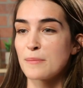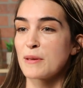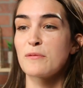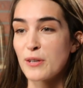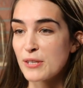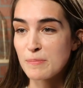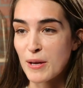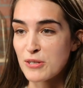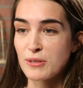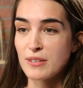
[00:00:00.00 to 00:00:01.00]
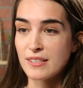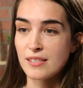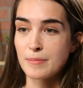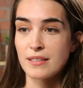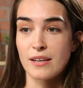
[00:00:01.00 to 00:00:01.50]
something very special and
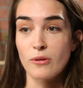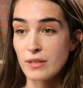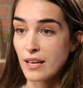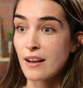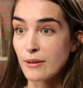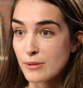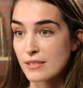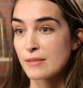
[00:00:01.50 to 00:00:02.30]
something that only I was